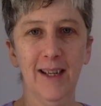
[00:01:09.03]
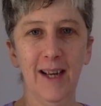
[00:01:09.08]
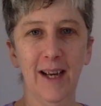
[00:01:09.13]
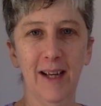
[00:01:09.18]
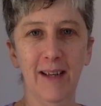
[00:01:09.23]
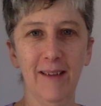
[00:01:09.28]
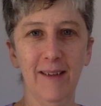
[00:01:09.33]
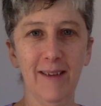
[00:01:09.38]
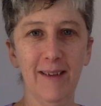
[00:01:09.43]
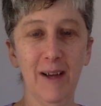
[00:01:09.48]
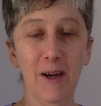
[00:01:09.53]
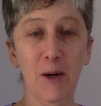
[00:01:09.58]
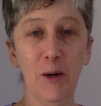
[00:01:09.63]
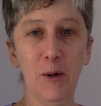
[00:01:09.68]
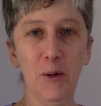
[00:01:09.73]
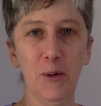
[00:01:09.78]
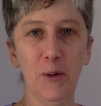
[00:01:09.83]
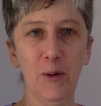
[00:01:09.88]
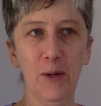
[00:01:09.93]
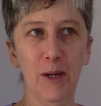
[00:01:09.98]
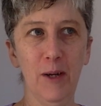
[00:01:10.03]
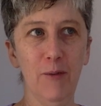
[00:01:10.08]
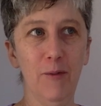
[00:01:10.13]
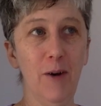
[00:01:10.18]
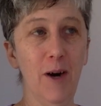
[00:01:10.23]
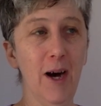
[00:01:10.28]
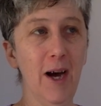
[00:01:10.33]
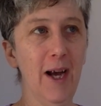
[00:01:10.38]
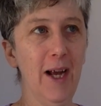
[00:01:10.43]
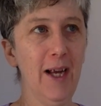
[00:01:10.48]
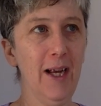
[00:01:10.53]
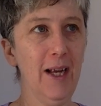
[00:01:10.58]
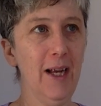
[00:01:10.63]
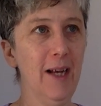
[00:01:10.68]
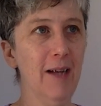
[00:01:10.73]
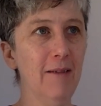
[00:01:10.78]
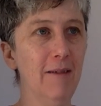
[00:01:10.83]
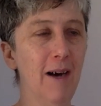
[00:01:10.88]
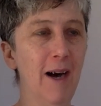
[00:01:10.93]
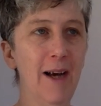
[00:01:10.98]
And so if
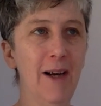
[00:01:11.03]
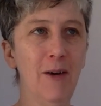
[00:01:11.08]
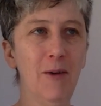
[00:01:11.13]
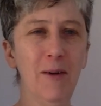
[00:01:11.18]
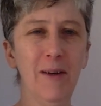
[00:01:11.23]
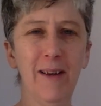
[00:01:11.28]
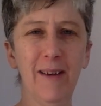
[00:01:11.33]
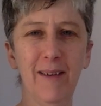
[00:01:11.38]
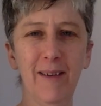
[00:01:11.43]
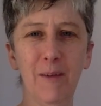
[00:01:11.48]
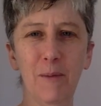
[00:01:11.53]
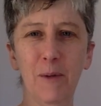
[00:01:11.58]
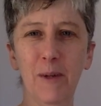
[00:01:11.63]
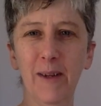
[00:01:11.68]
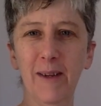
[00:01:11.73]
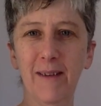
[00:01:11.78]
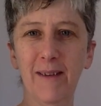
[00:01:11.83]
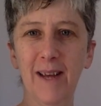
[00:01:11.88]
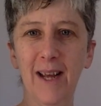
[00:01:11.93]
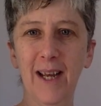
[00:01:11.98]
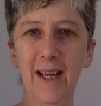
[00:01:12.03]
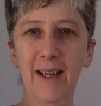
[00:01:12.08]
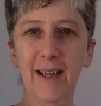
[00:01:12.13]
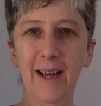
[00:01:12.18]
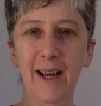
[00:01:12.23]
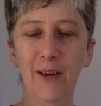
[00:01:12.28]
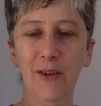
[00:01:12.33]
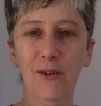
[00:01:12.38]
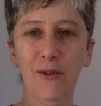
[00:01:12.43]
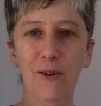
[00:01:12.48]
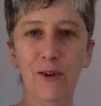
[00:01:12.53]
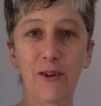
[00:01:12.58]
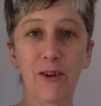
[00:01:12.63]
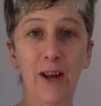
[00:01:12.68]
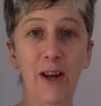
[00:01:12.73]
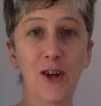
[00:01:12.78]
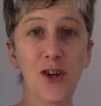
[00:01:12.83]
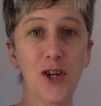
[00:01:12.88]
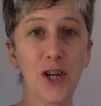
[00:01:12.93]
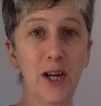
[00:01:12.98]
it doesn't really take extra
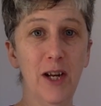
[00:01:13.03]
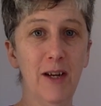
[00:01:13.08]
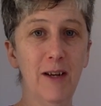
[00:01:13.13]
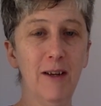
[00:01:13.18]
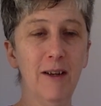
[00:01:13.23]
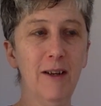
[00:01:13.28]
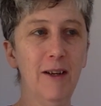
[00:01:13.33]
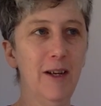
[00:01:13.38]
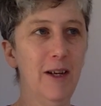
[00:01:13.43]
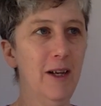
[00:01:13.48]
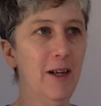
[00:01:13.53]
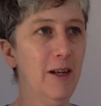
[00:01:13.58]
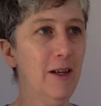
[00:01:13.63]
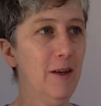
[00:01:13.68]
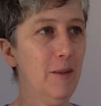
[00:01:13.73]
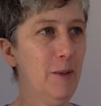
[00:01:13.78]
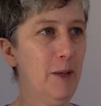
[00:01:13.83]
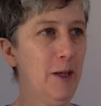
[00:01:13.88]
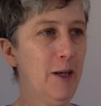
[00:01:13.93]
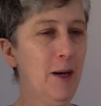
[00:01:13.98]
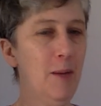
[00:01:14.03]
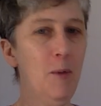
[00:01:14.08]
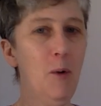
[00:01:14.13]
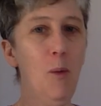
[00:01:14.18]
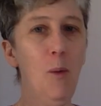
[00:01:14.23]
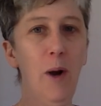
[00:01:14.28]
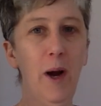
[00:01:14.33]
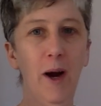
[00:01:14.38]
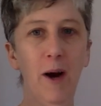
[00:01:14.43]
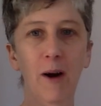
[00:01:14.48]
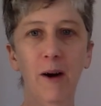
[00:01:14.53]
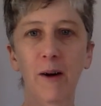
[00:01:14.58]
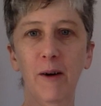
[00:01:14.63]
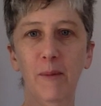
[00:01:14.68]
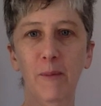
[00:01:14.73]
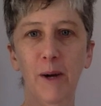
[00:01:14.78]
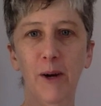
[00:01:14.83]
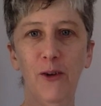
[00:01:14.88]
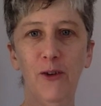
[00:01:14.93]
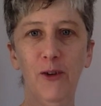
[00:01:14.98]
tension to become aware
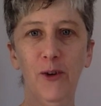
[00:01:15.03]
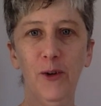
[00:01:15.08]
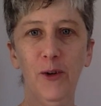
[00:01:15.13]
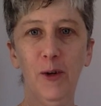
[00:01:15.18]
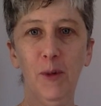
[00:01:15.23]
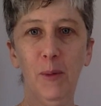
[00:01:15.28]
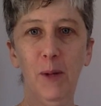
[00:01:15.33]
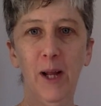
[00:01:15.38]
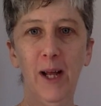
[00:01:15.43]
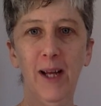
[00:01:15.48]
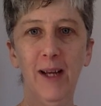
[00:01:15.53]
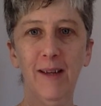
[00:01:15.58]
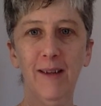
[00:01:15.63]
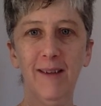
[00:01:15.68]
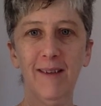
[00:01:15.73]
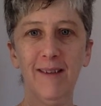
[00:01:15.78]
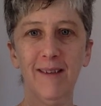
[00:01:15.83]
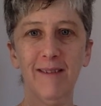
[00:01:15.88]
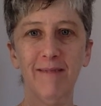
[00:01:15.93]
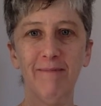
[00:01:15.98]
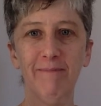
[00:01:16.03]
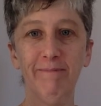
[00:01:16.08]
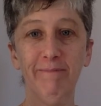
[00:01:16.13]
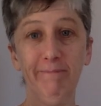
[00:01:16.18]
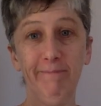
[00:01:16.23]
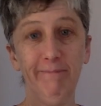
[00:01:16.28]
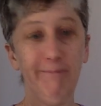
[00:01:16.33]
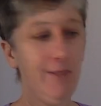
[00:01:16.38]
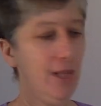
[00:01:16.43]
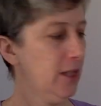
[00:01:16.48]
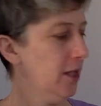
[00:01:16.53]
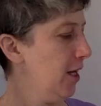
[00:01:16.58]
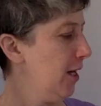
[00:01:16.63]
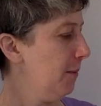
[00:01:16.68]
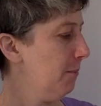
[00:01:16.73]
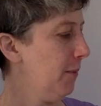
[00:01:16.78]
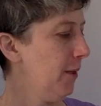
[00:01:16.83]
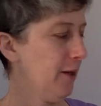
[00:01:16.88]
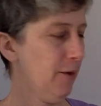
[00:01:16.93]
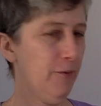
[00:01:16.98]
of my shoulder blades.
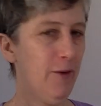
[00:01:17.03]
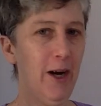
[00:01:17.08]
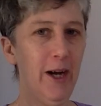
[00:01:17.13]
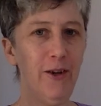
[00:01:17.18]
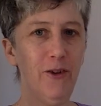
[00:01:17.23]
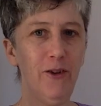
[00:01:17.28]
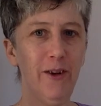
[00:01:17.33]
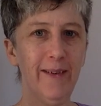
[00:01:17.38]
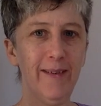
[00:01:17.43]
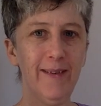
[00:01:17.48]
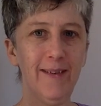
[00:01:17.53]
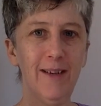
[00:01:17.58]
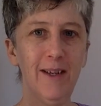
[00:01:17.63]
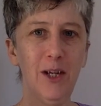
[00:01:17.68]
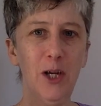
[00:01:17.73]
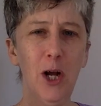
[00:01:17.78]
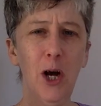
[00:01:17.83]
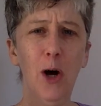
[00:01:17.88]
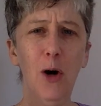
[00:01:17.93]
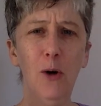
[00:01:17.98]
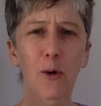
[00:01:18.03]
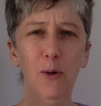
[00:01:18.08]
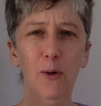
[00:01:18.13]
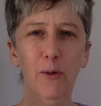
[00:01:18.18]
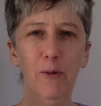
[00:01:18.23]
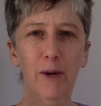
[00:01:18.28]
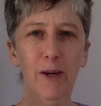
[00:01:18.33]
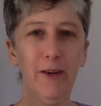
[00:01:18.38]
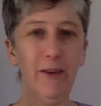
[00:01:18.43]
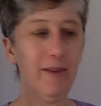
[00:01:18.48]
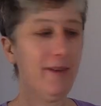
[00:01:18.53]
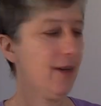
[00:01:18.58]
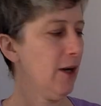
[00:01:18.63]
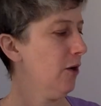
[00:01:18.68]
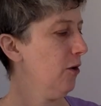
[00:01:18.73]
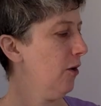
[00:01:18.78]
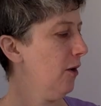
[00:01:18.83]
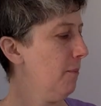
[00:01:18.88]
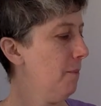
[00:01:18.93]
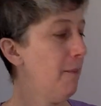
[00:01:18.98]
But if I just
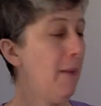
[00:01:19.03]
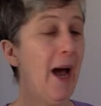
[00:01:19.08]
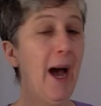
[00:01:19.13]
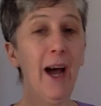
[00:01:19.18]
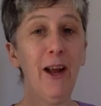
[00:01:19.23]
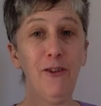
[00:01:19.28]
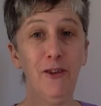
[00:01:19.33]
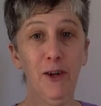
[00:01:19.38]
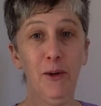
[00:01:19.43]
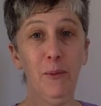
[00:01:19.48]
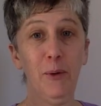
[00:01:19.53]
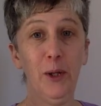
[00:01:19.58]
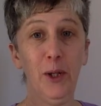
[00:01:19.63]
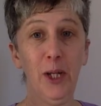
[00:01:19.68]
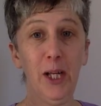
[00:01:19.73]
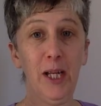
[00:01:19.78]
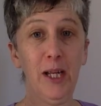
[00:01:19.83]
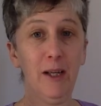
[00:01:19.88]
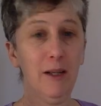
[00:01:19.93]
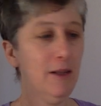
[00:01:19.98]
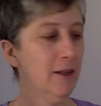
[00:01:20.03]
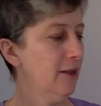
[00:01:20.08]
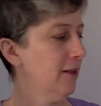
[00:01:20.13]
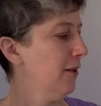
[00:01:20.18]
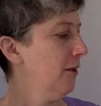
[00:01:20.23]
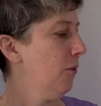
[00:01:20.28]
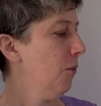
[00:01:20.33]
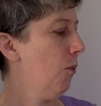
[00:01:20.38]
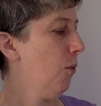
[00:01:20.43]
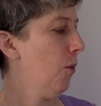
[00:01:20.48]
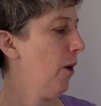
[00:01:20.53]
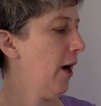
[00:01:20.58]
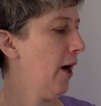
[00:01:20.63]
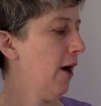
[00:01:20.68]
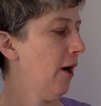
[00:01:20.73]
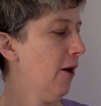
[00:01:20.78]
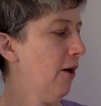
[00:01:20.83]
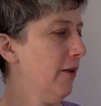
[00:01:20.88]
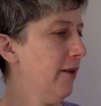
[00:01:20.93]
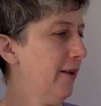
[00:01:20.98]
go imagine really
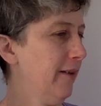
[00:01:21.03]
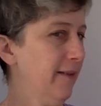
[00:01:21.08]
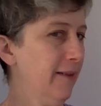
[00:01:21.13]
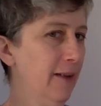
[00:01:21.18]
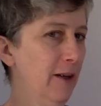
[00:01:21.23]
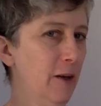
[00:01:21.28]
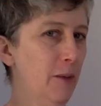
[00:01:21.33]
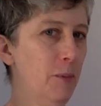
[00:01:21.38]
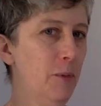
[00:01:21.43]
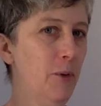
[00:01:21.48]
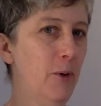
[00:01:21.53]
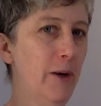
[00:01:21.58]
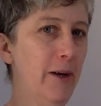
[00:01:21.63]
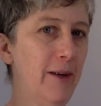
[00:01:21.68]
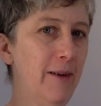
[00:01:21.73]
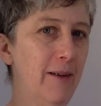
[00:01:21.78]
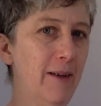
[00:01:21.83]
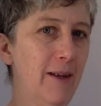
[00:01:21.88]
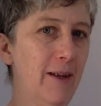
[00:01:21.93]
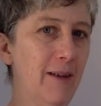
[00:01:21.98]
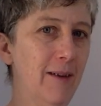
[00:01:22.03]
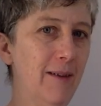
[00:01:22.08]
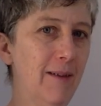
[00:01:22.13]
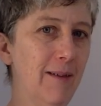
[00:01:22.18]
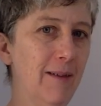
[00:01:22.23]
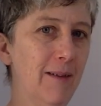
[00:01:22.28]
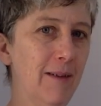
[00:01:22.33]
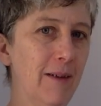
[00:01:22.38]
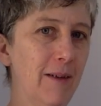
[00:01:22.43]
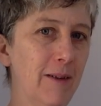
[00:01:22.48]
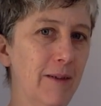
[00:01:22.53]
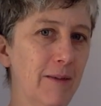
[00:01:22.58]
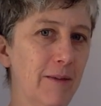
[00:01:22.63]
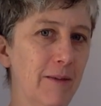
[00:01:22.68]
where this little point is,